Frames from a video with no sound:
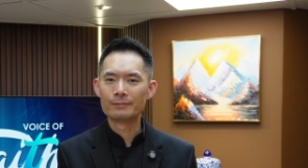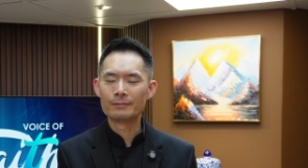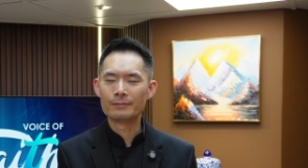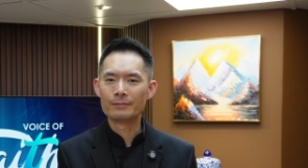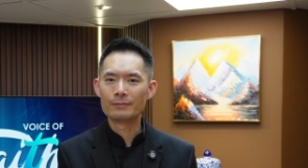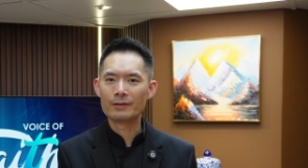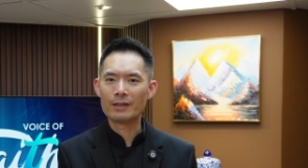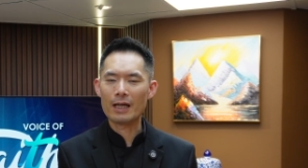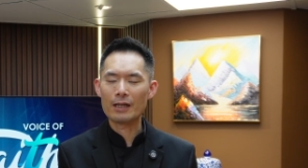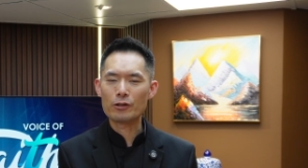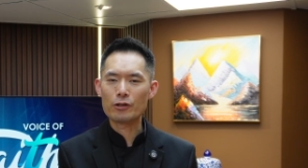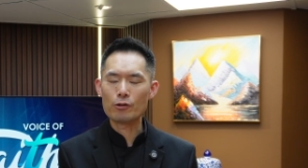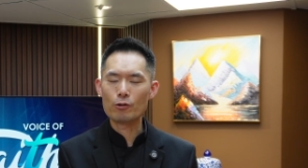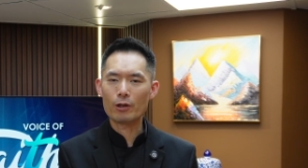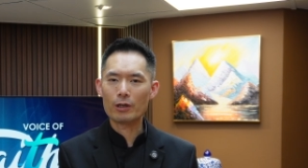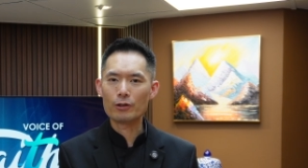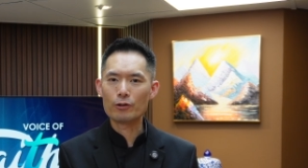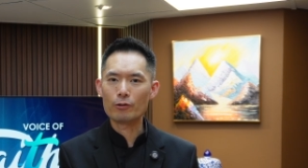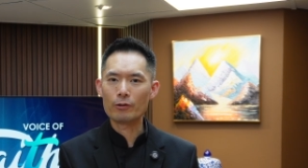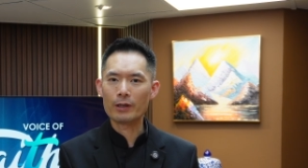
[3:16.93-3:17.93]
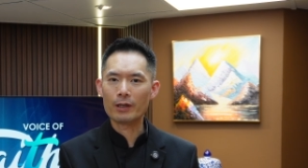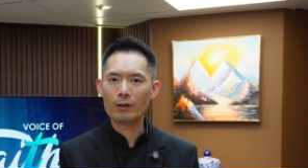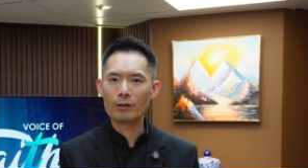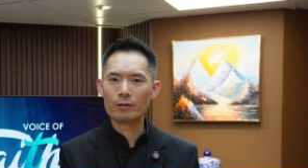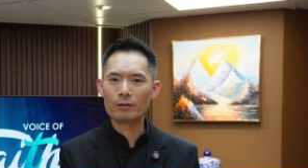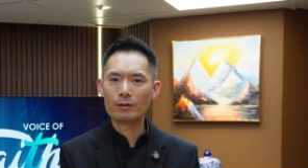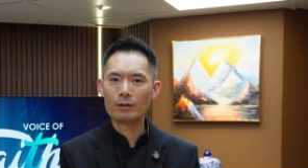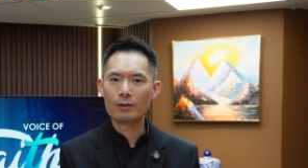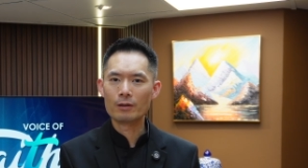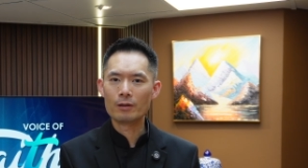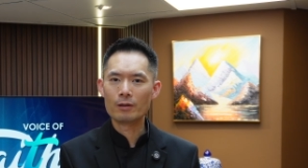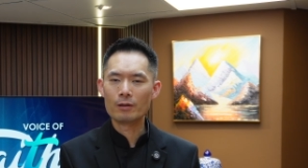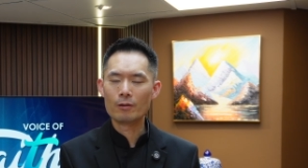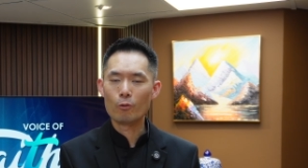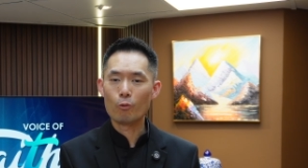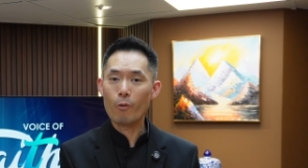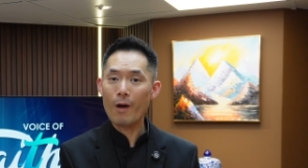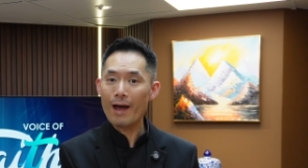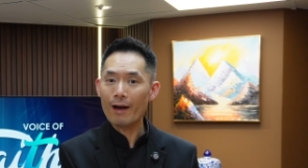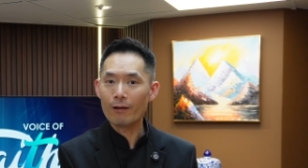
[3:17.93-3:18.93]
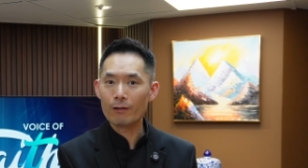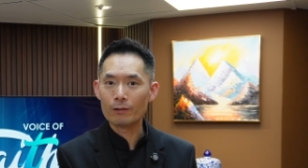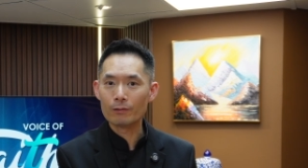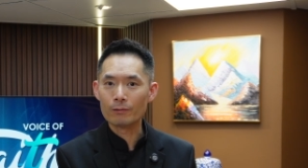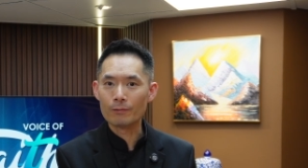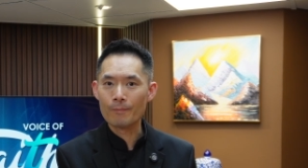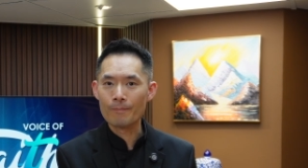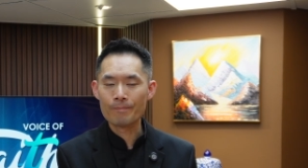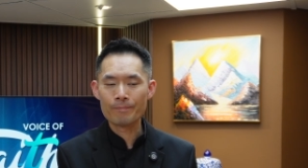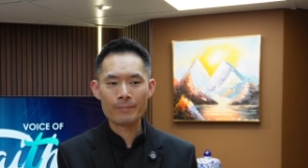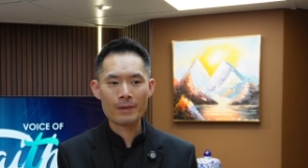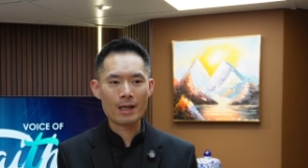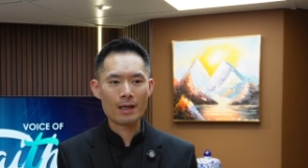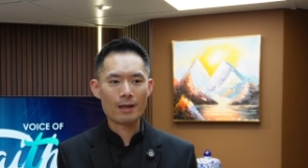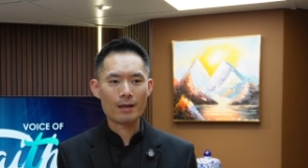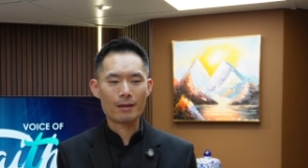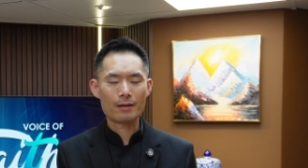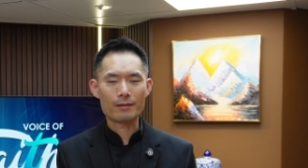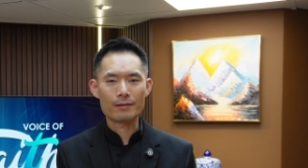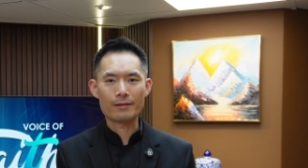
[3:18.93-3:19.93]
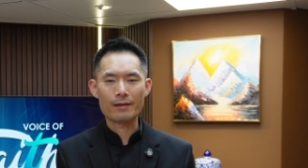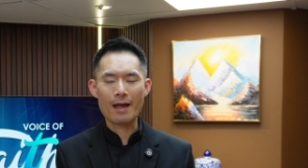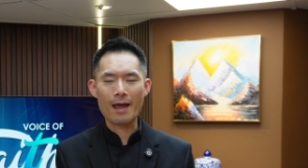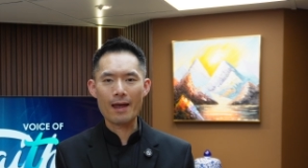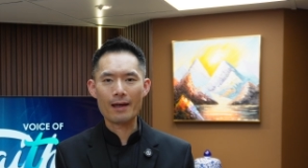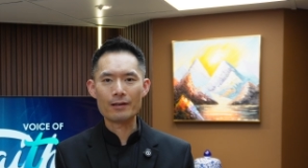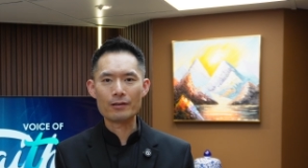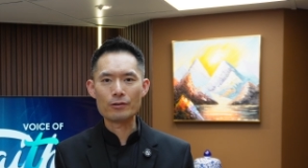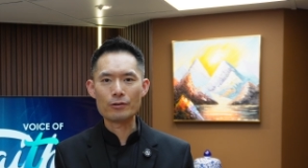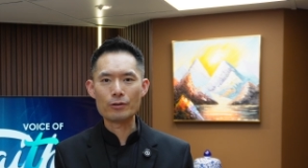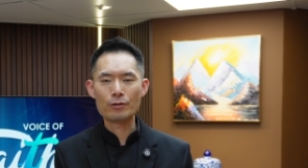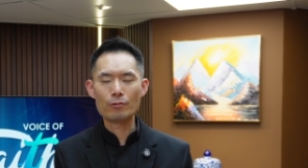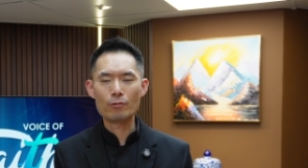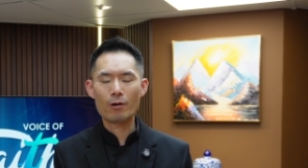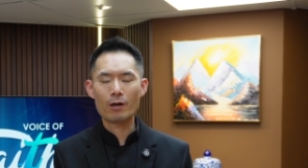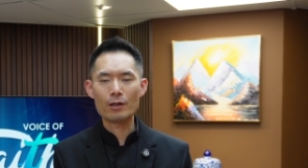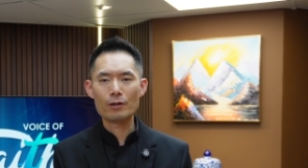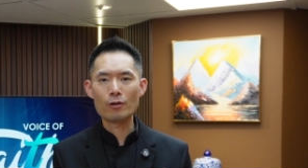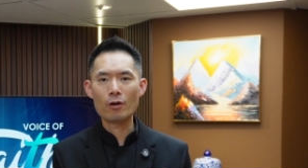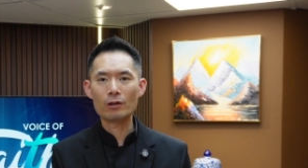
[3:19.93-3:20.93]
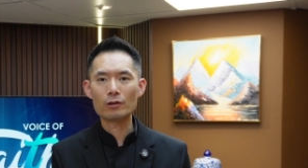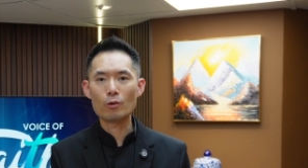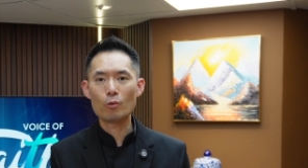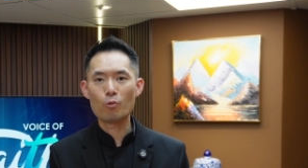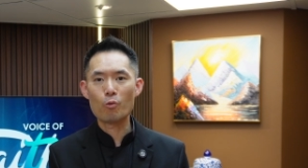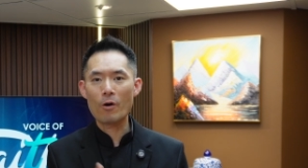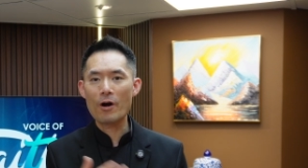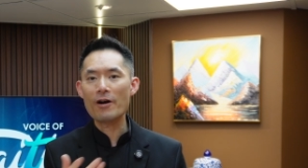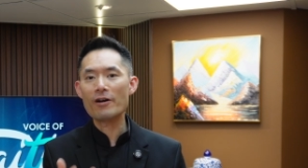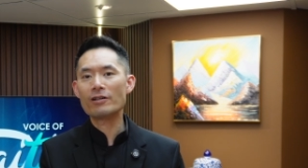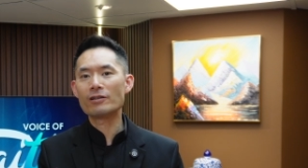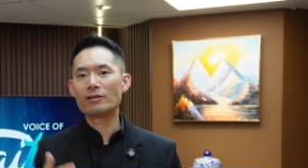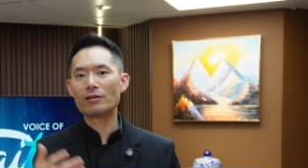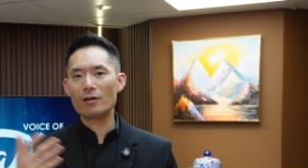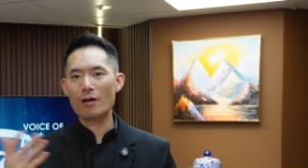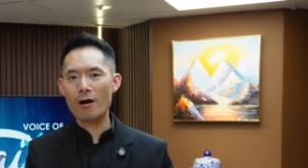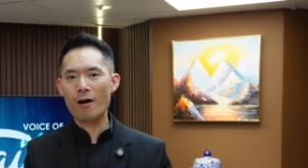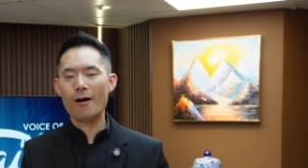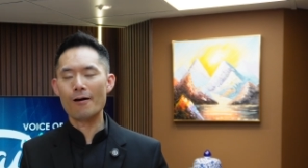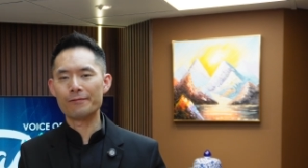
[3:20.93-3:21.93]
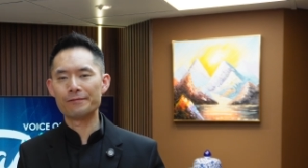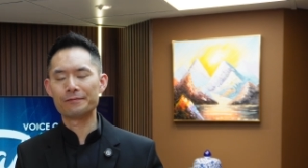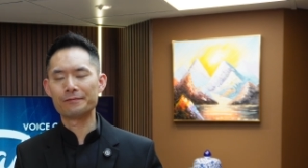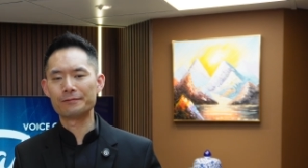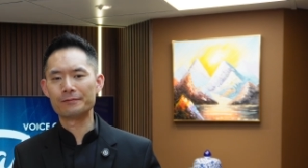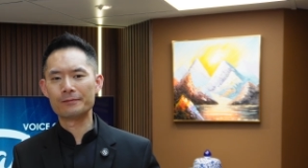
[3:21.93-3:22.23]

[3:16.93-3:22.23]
that you are doing well, that you are not worse off.